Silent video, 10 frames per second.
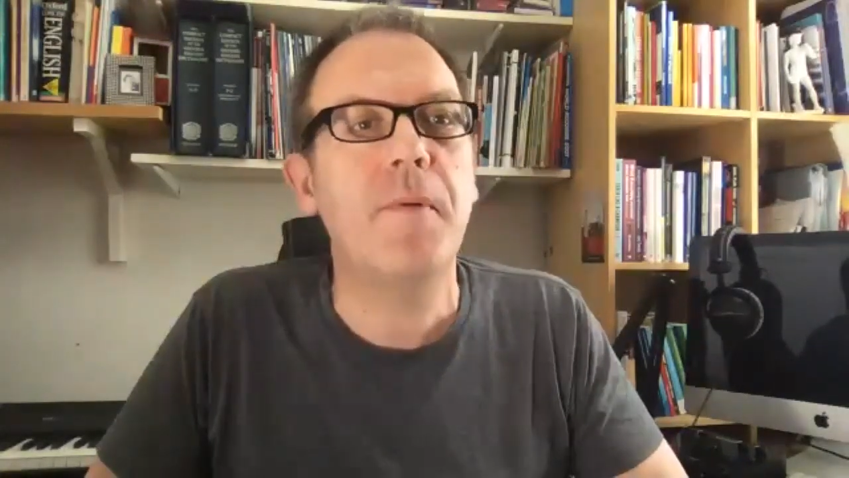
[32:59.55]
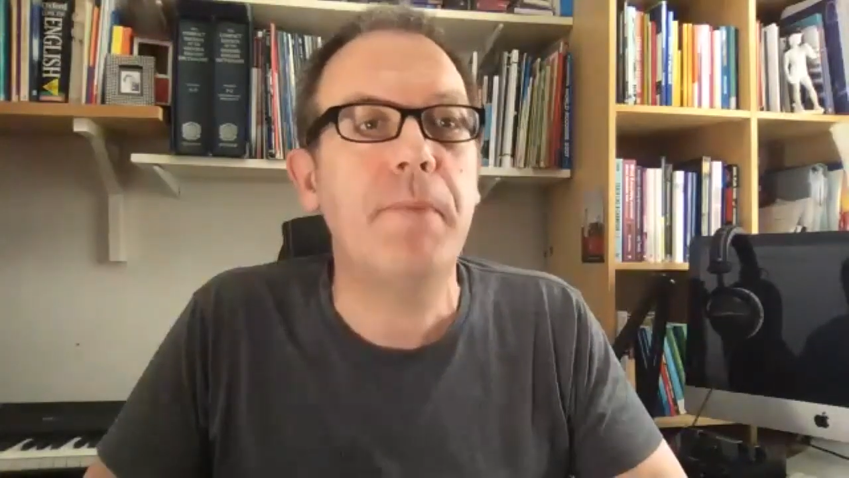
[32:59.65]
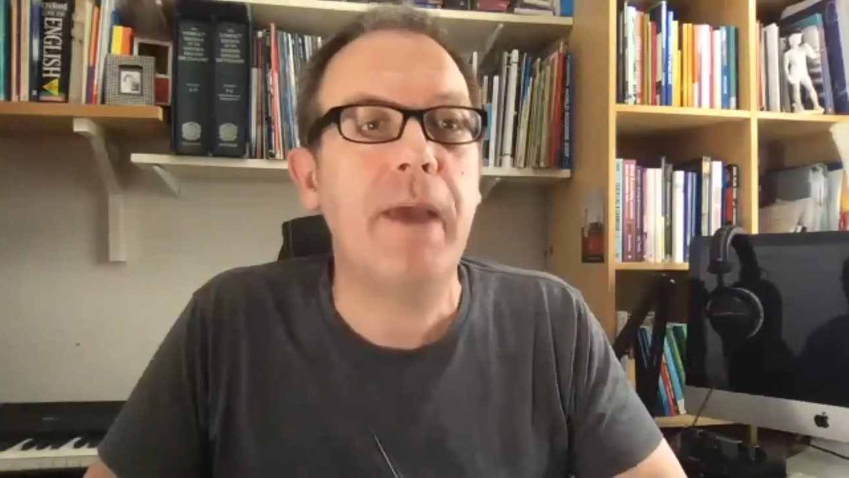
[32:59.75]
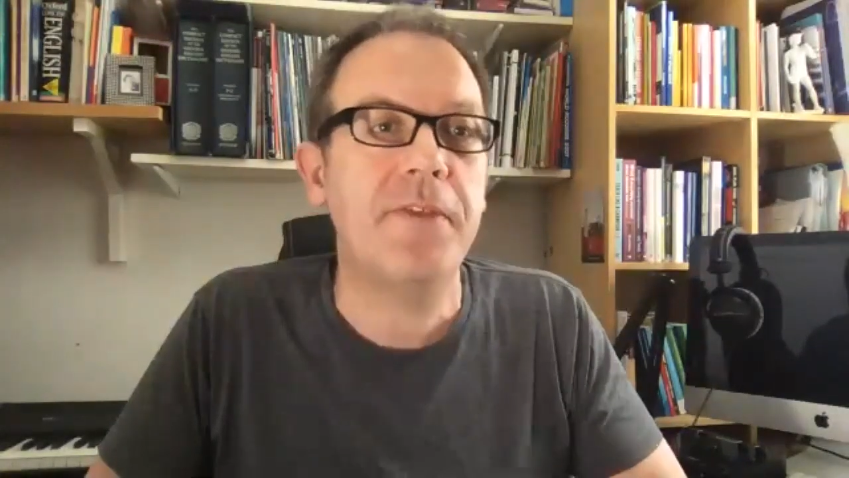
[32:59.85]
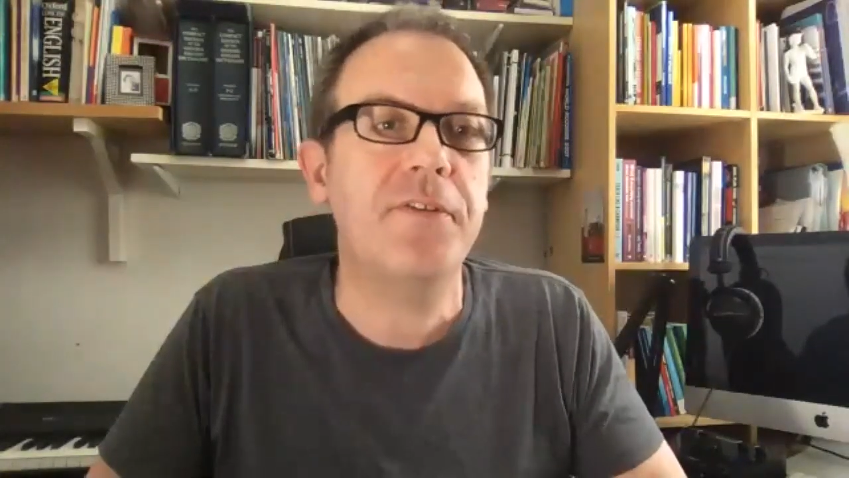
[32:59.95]

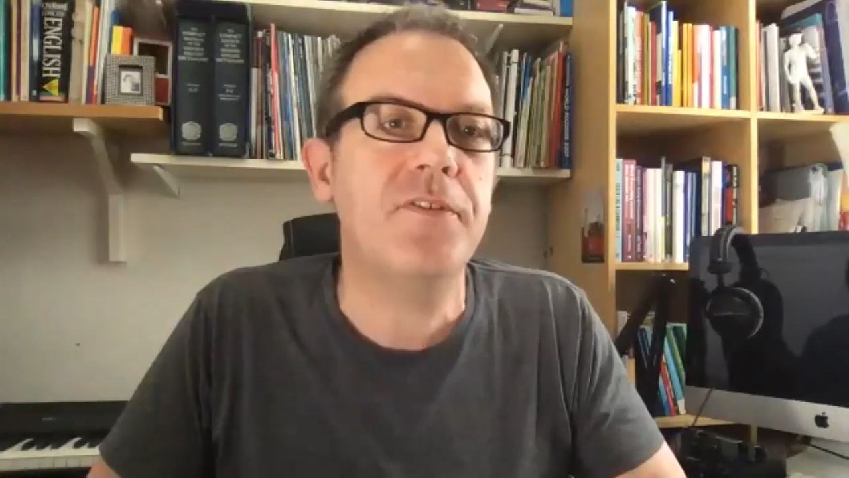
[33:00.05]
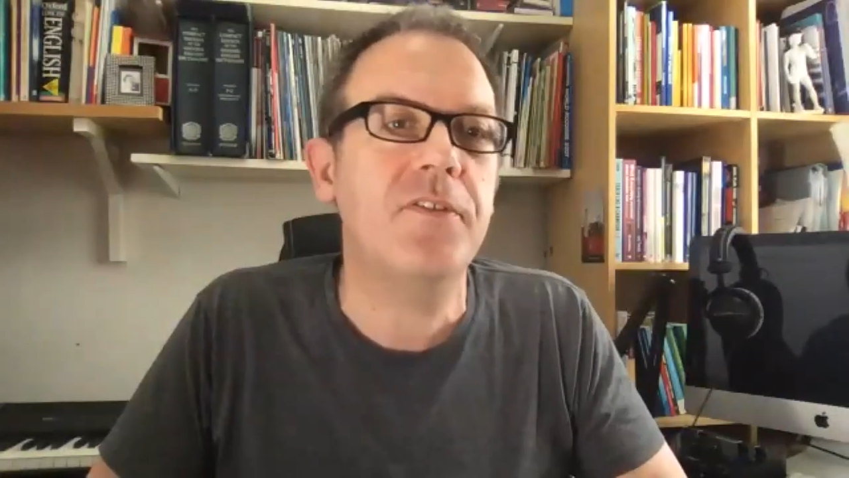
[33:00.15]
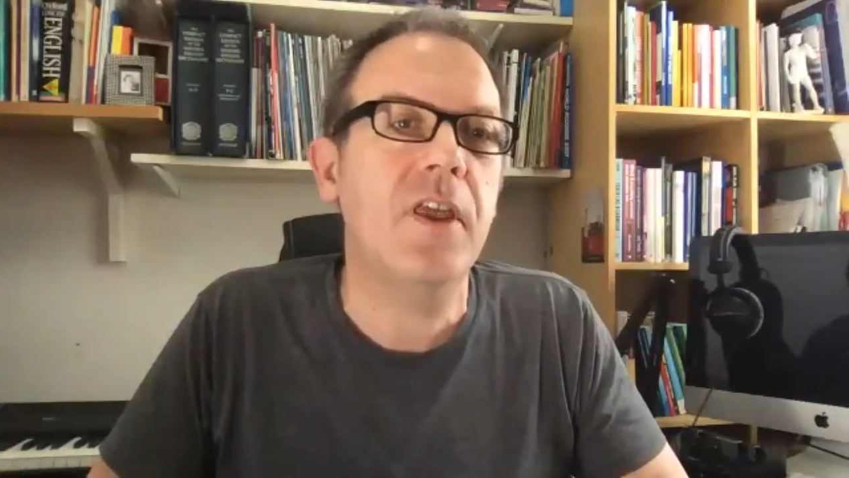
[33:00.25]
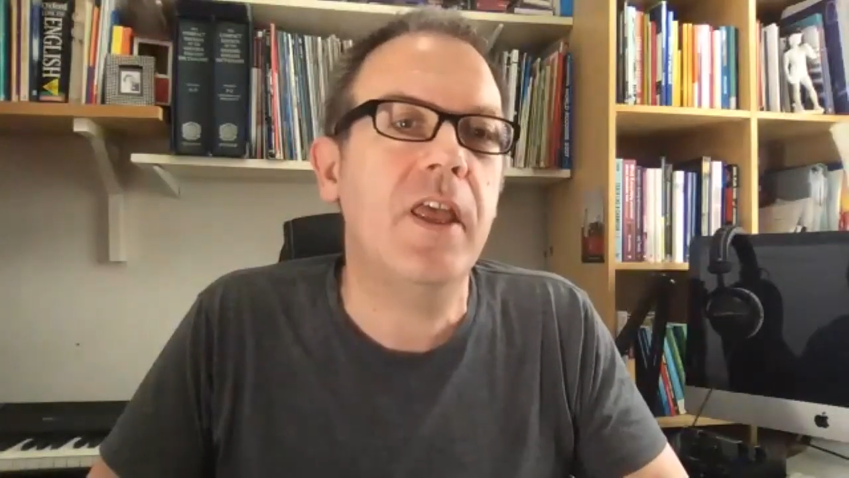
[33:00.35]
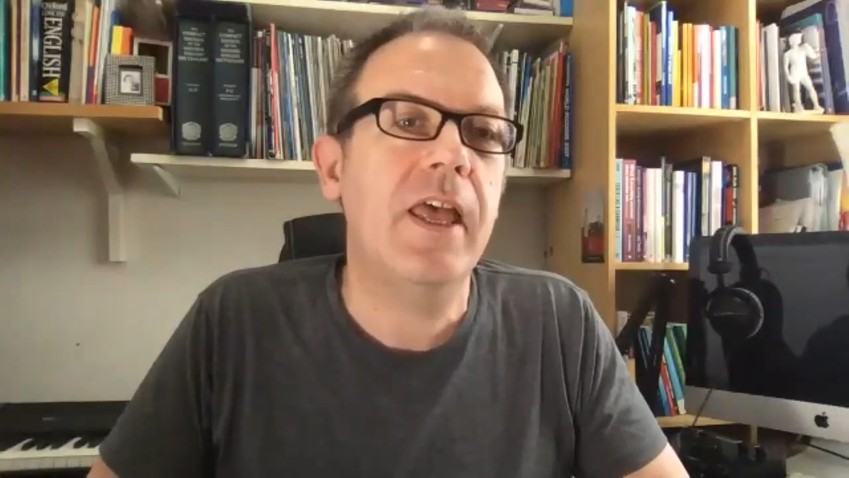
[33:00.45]
maths
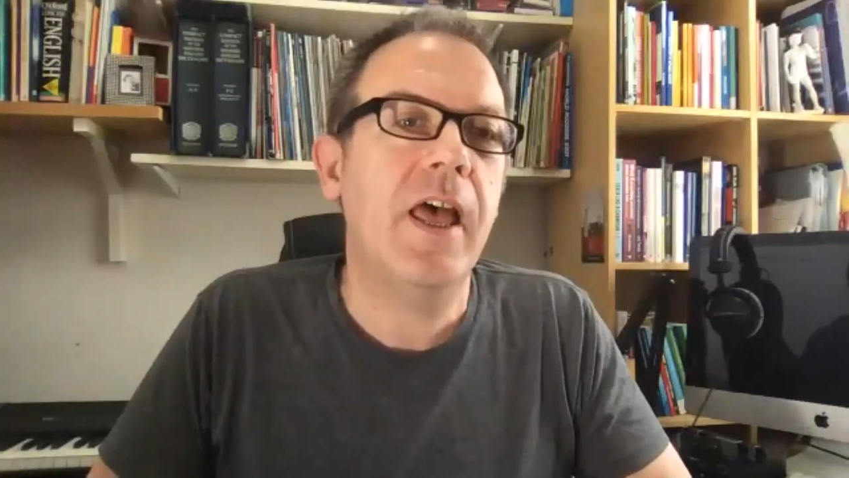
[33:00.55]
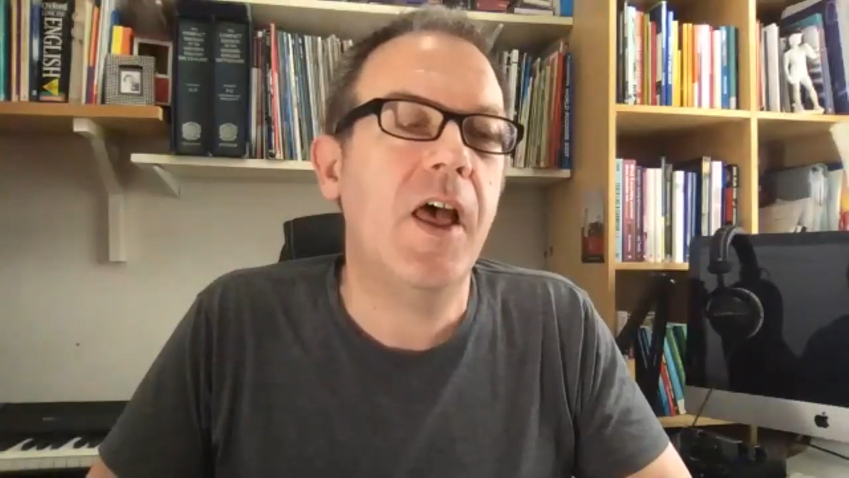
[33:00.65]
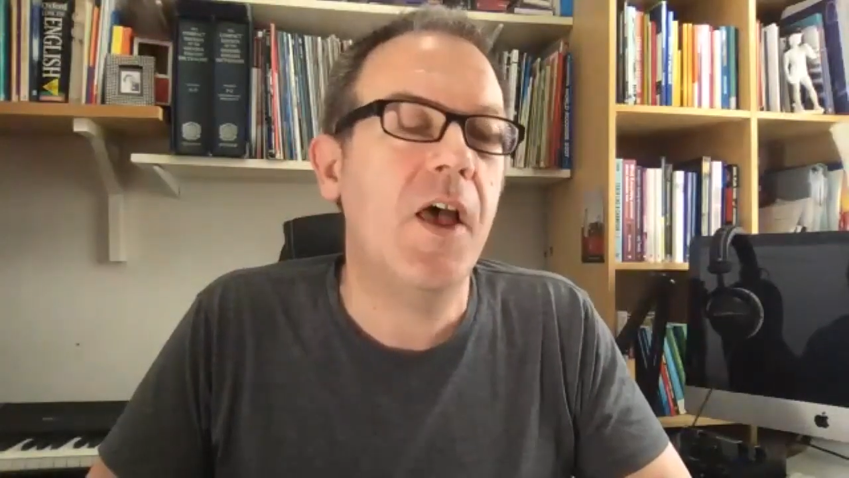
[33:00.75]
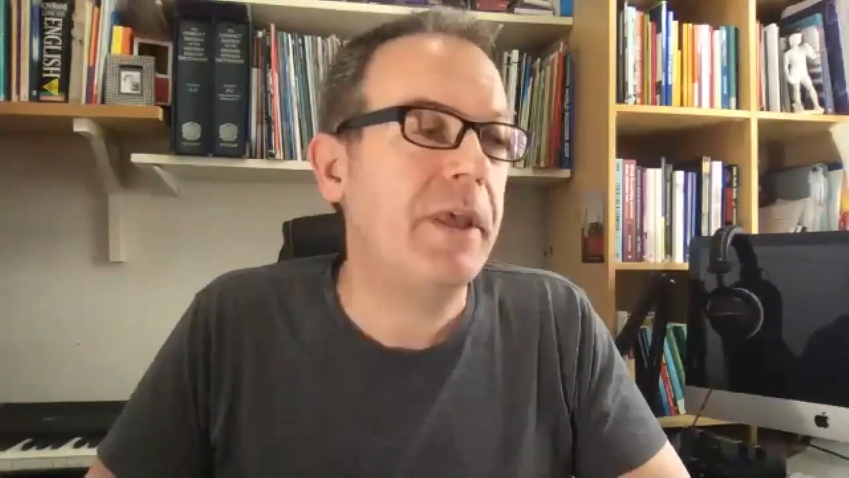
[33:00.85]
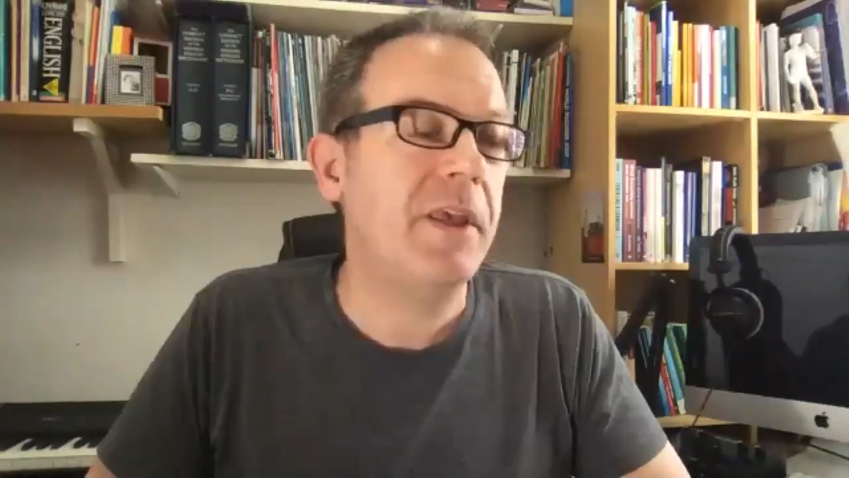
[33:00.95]

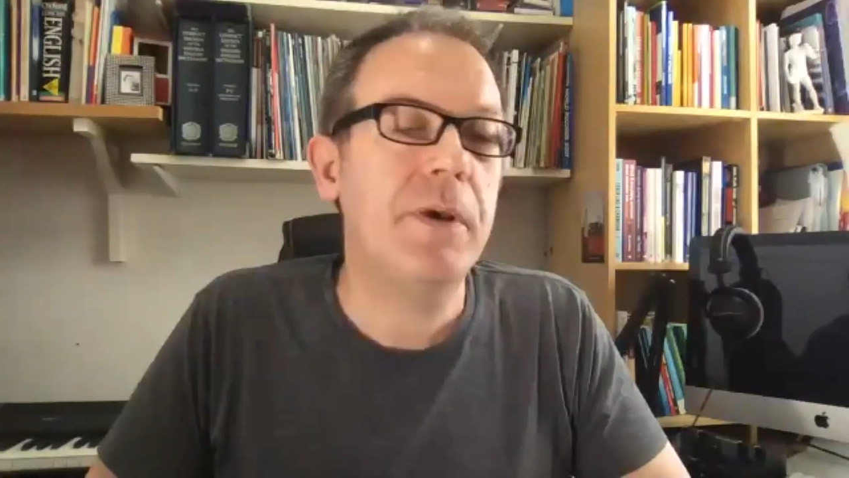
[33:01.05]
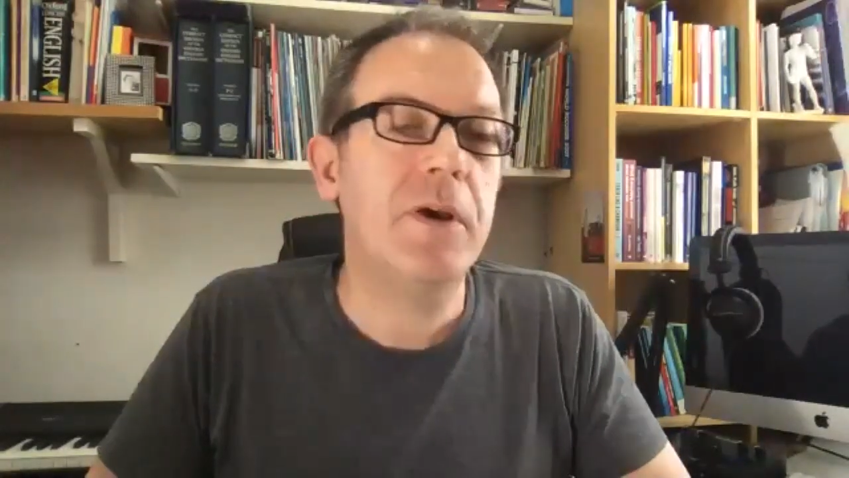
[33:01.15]
being built